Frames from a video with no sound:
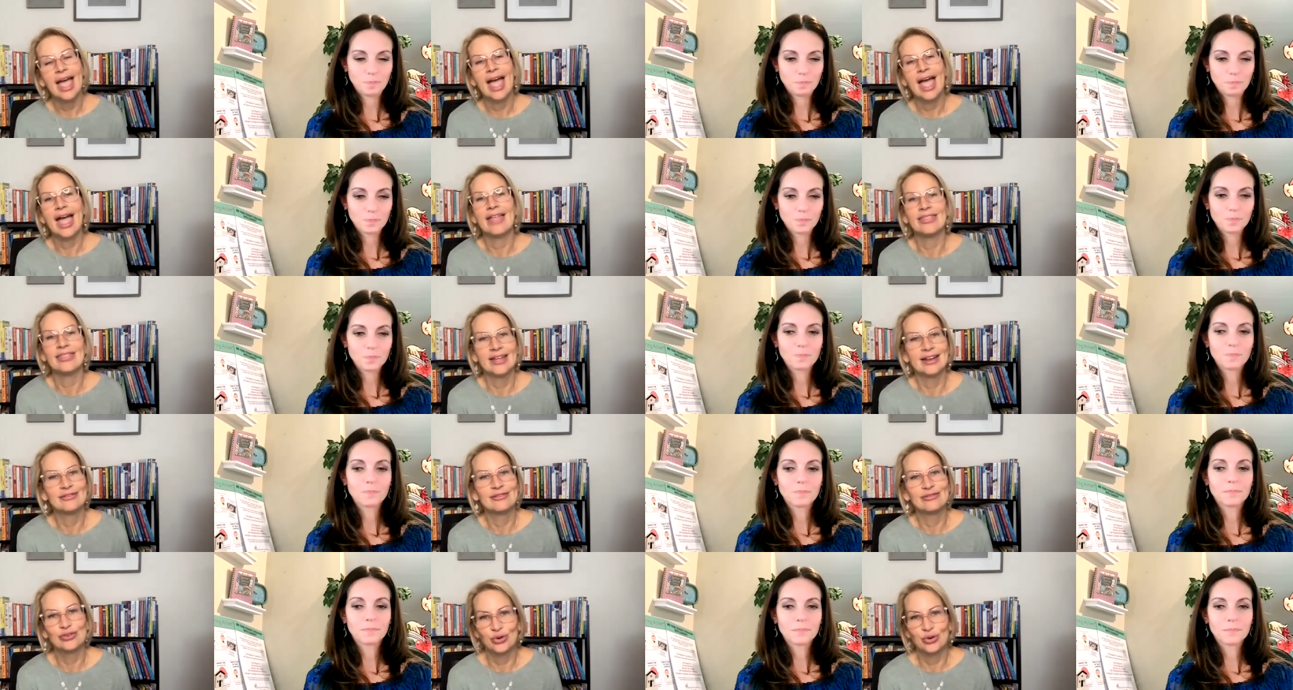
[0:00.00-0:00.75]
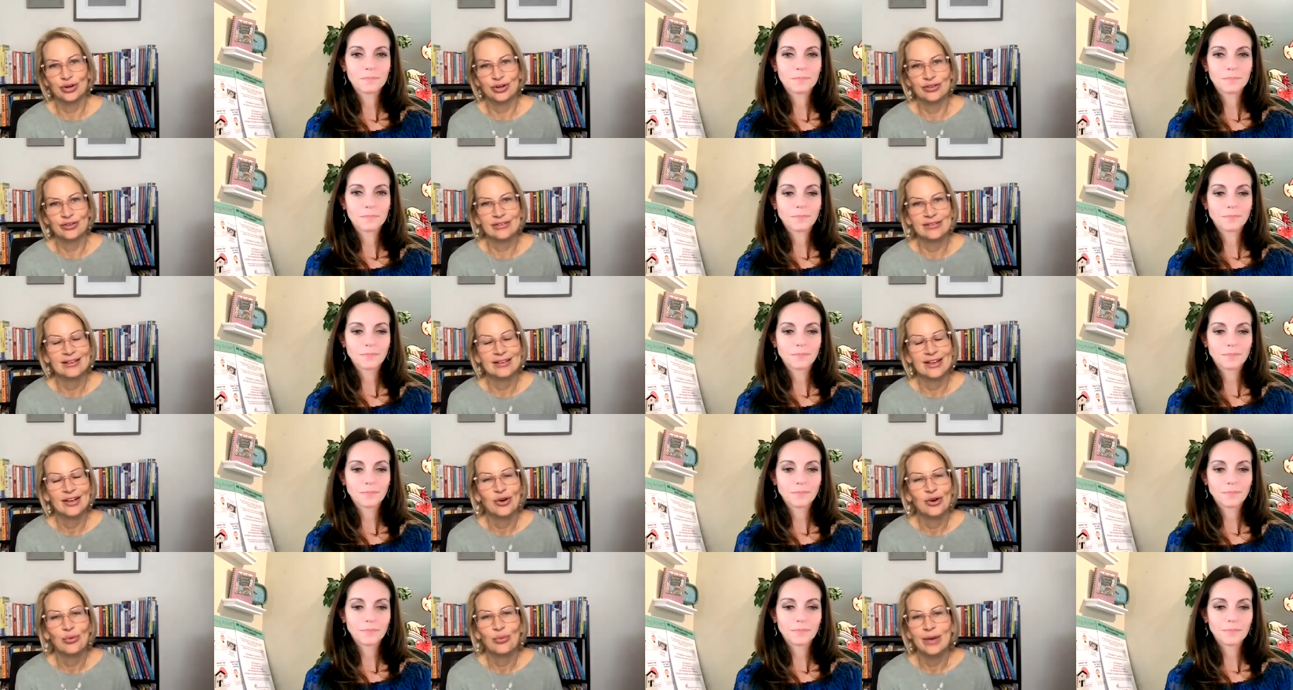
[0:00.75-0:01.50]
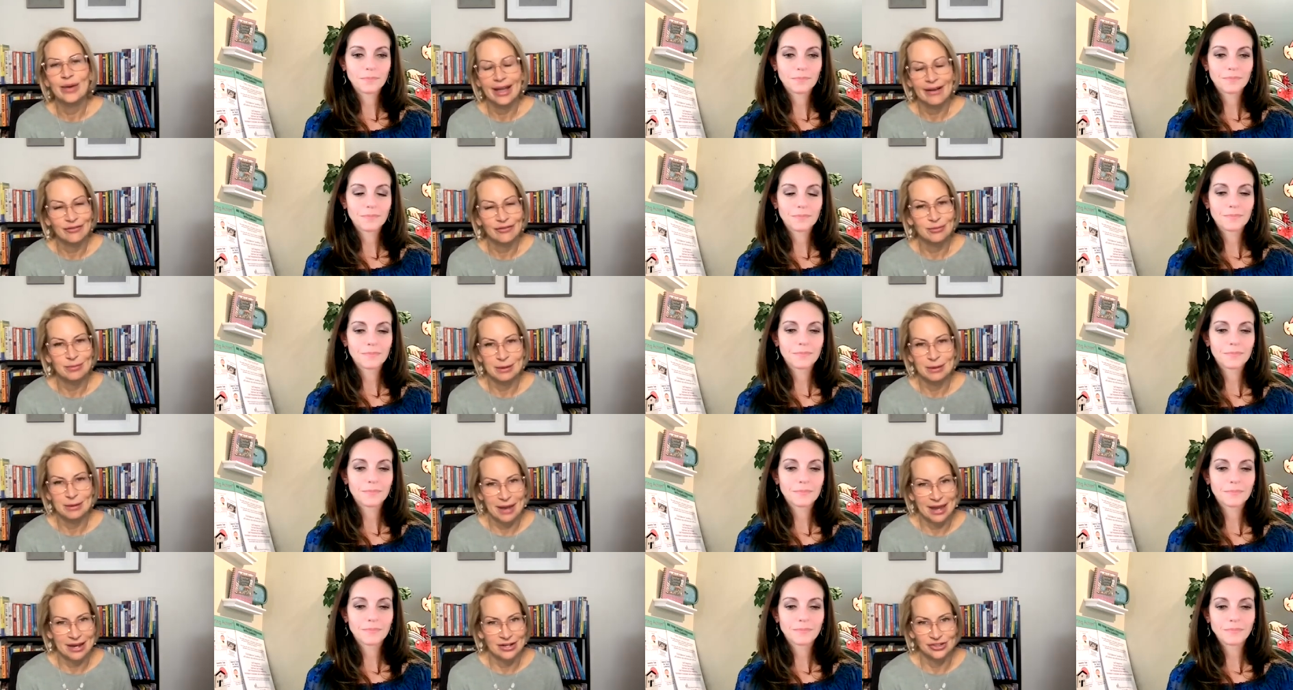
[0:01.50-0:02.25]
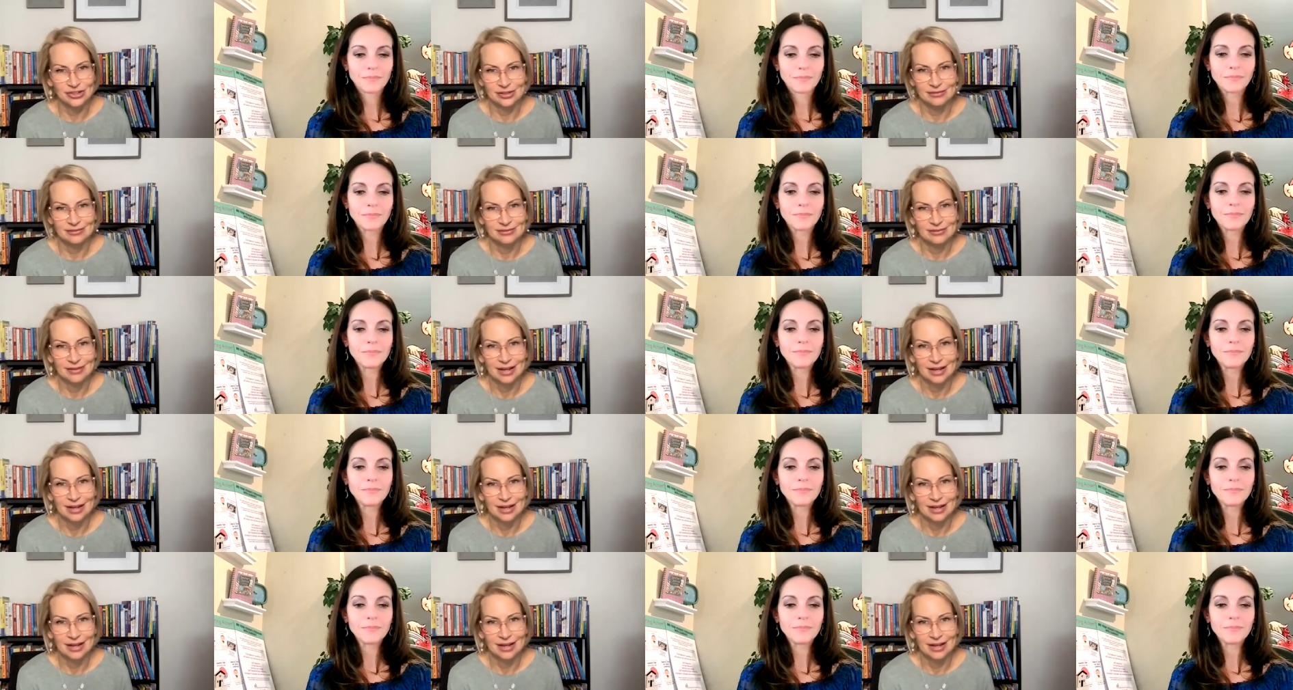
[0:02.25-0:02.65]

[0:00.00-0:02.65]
Speaker 1: And then, of course, we have to be patient